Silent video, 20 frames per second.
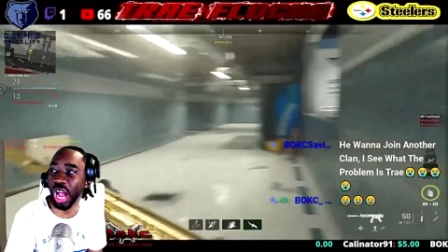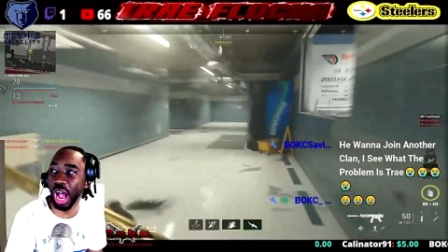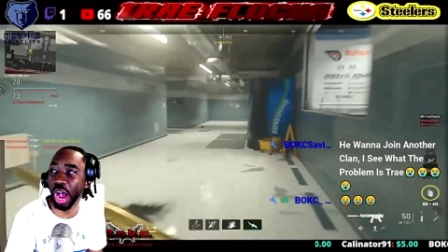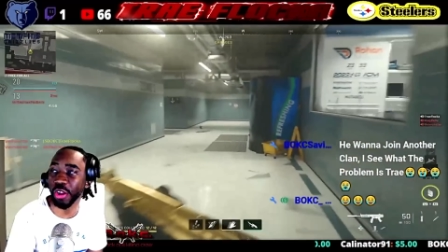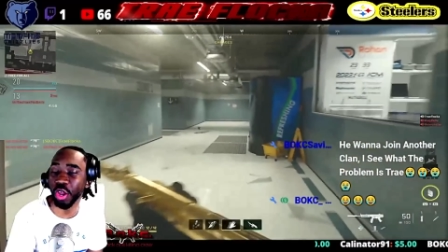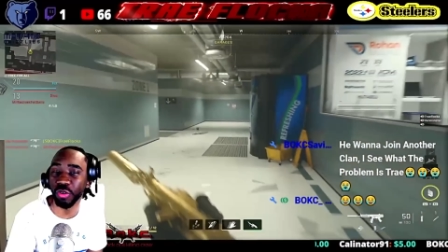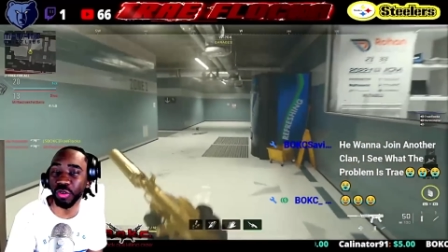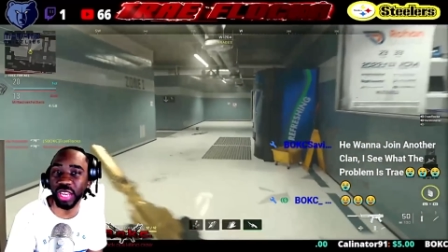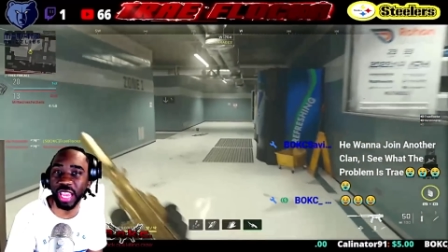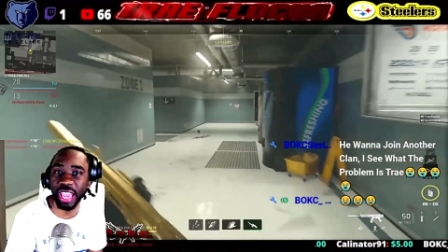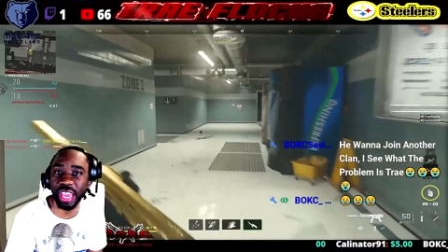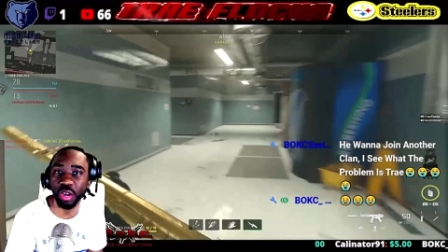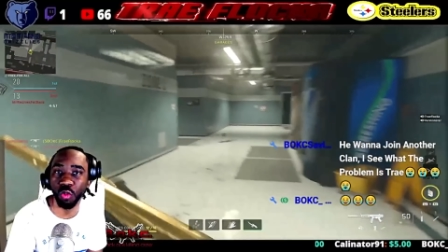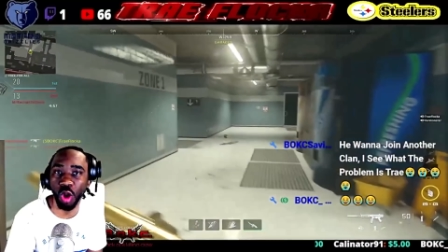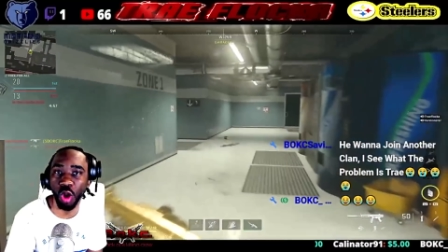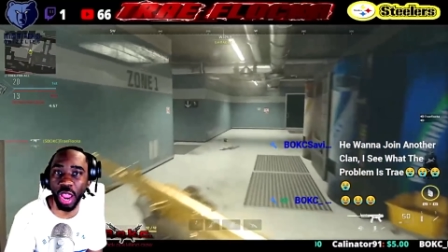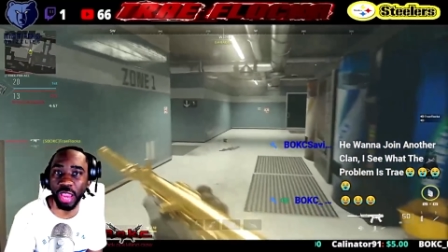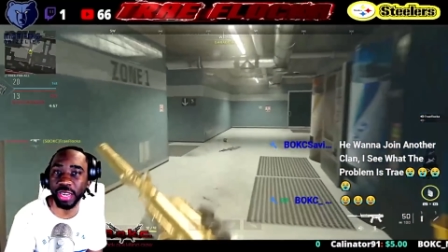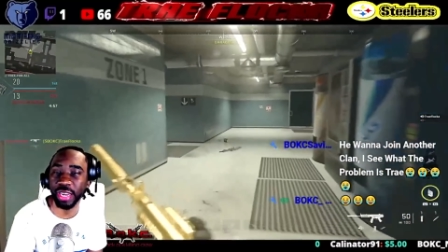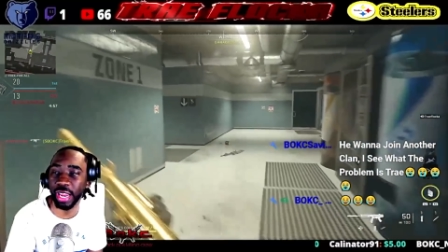Call your daddy
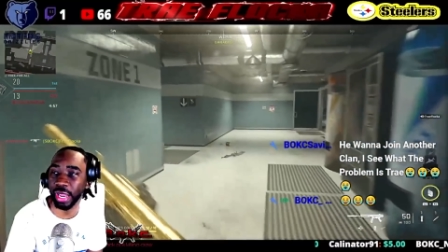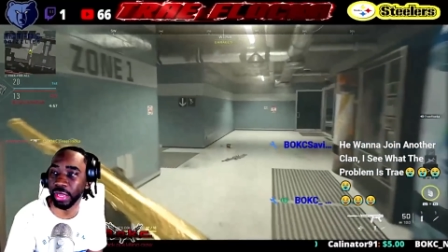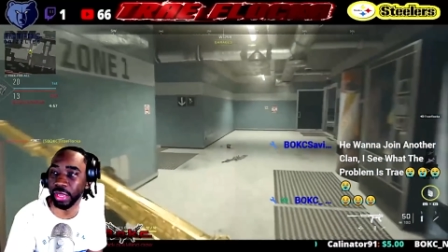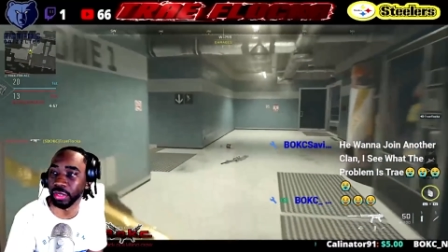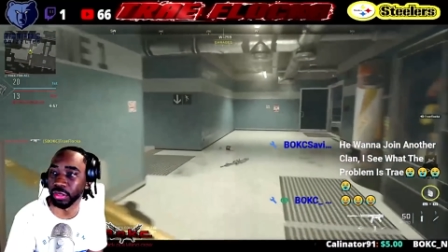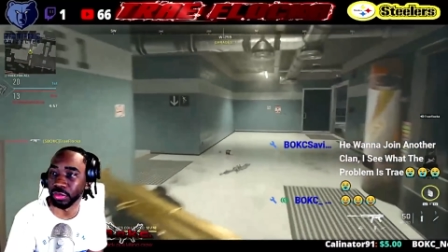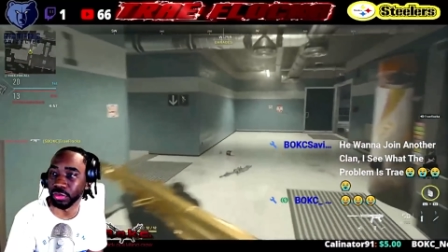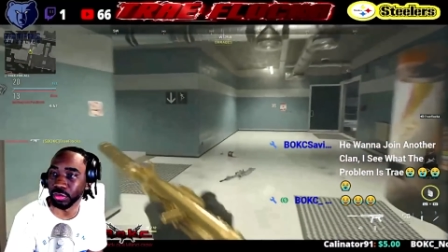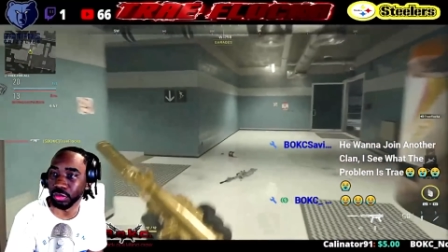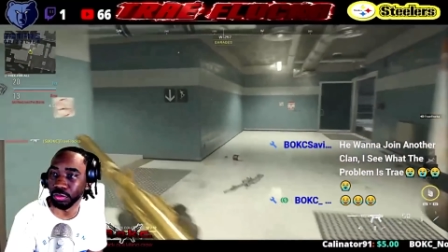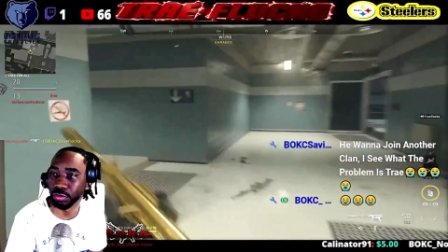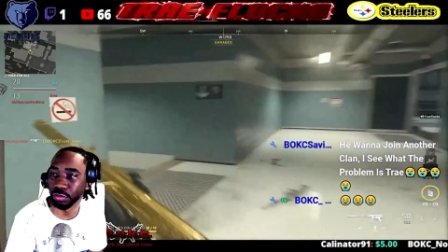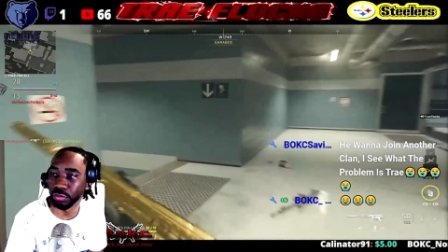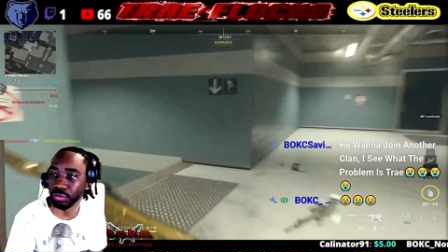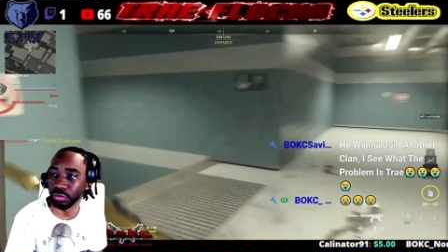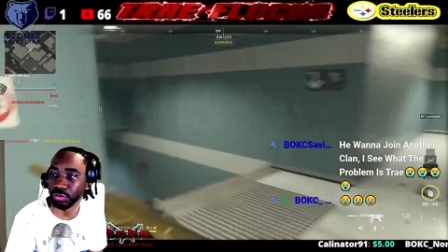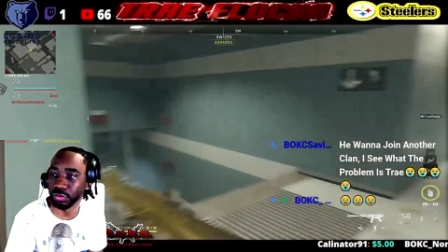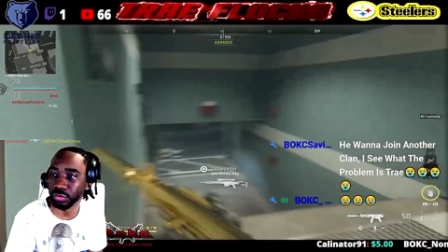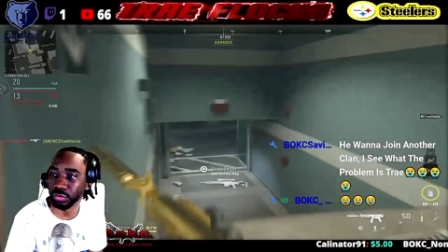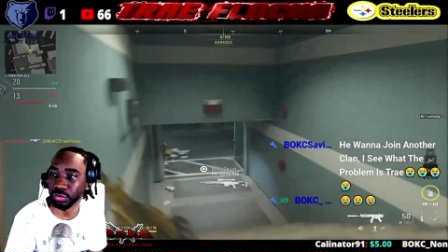right now,
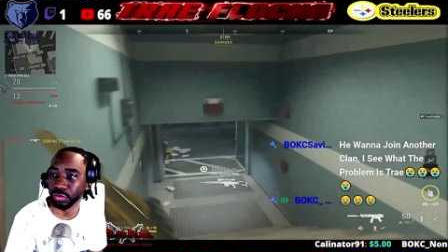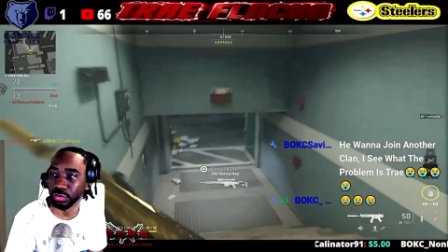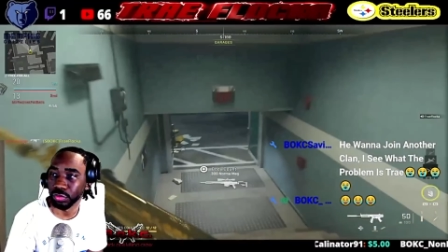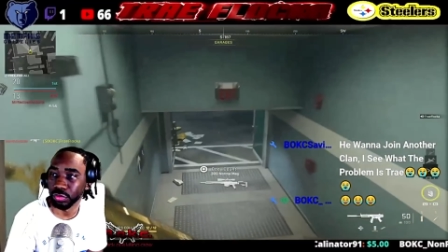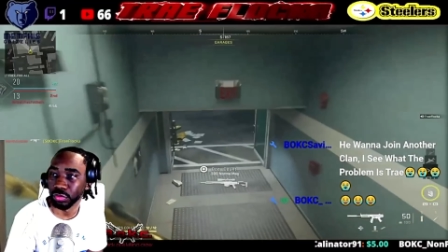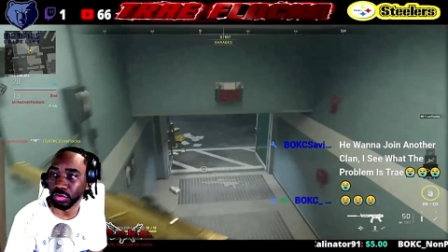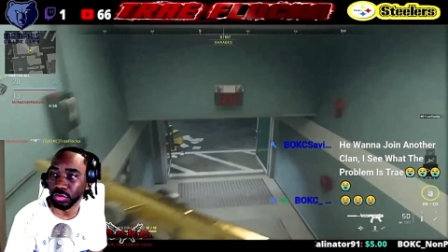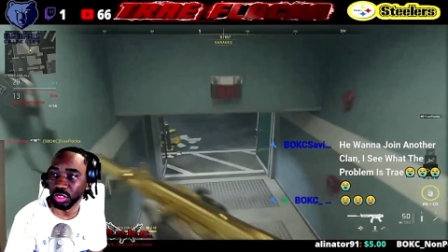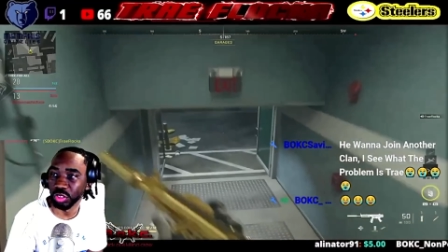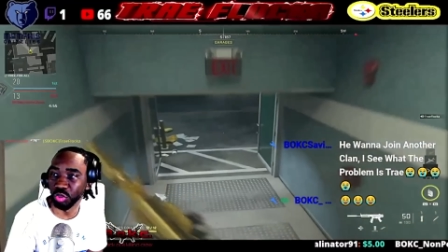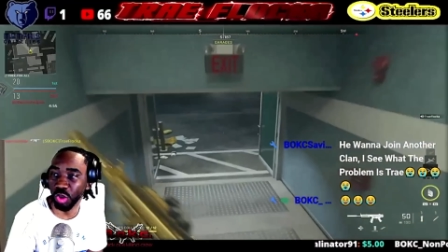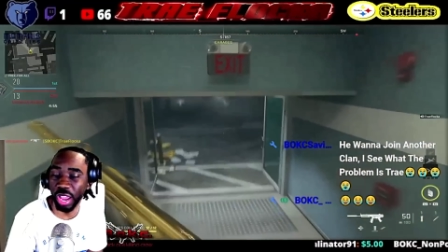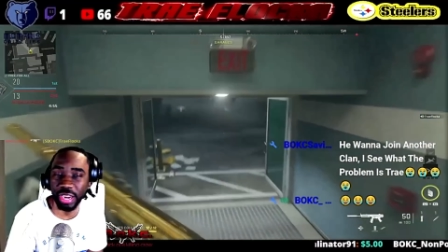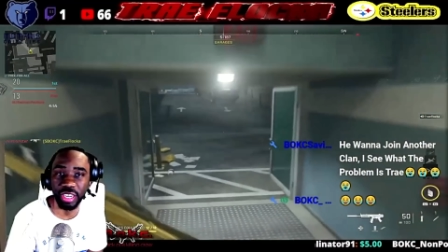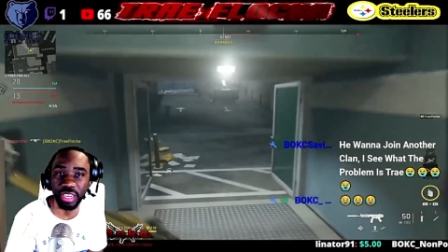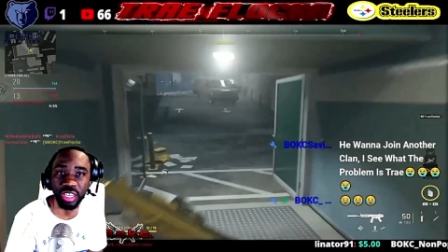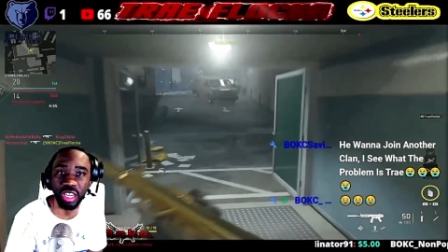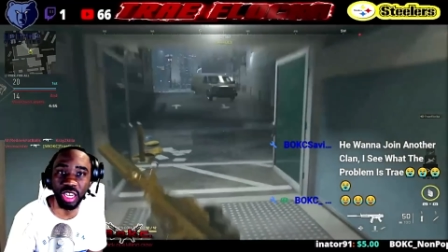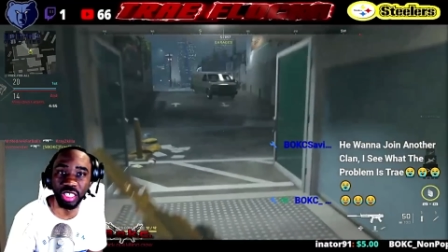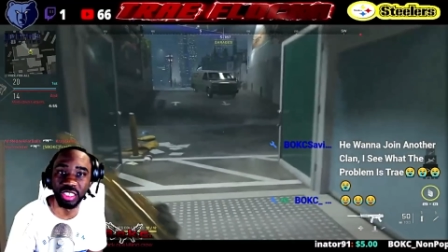so I can
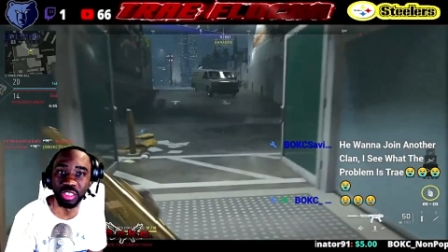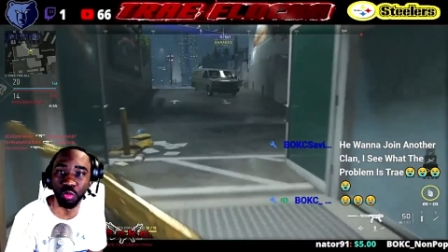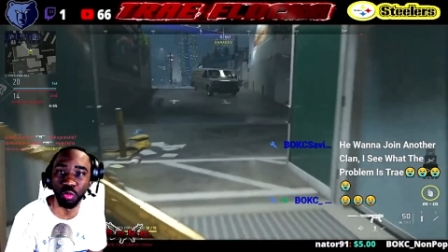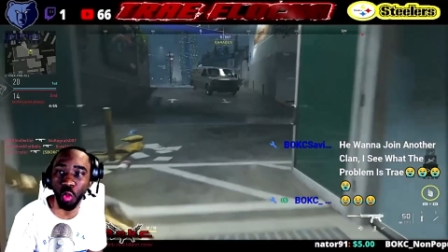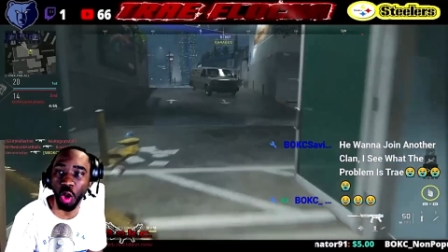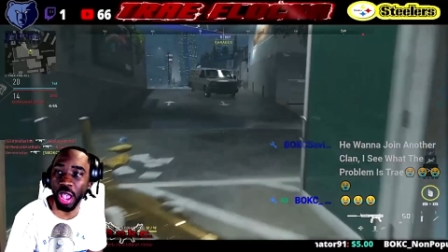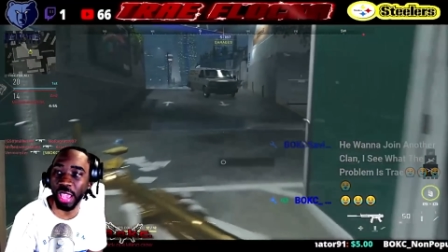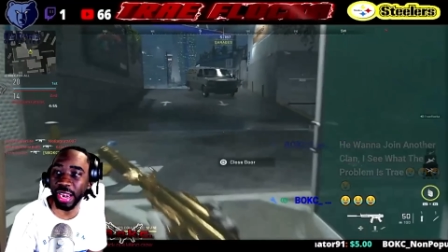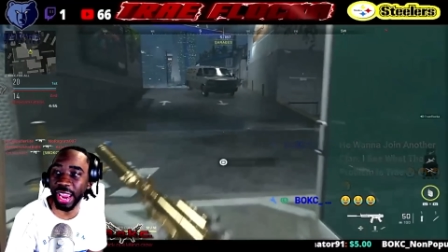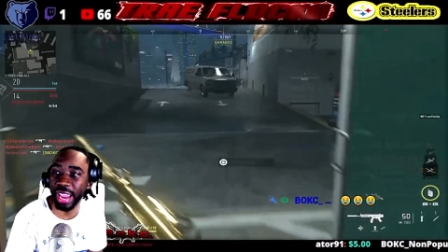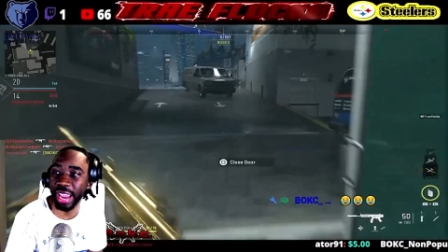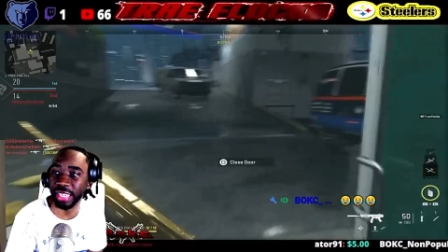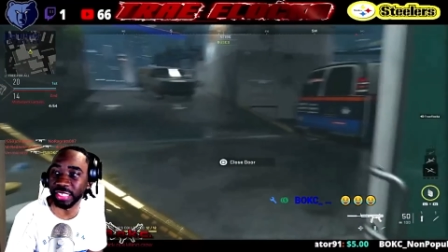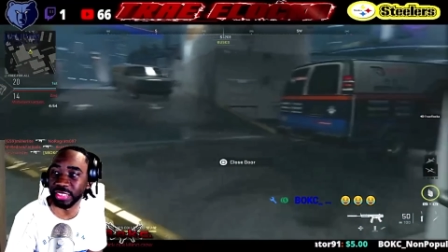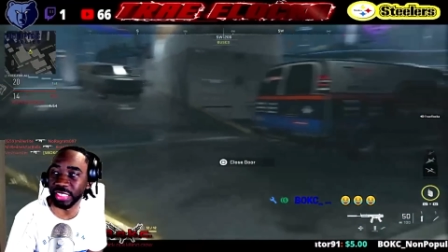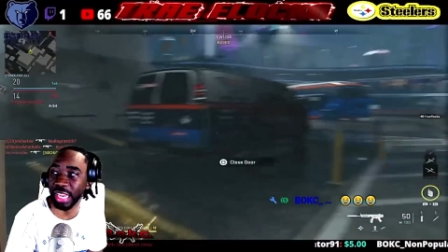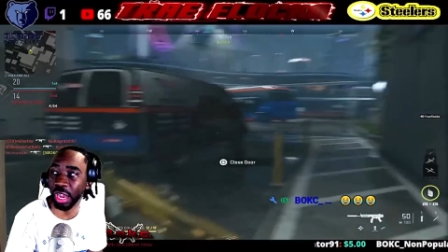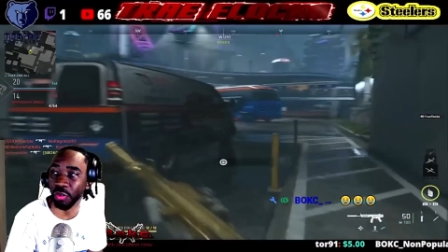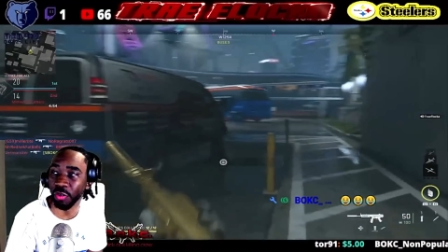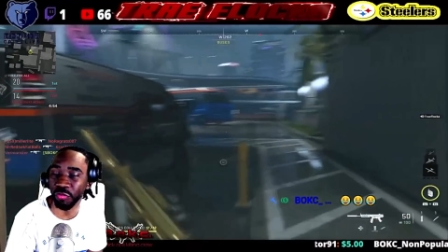cuss his white ass
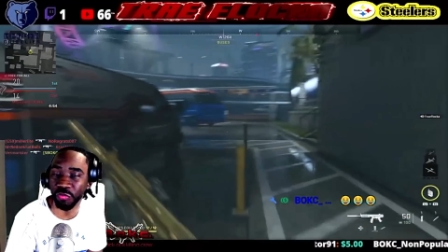out.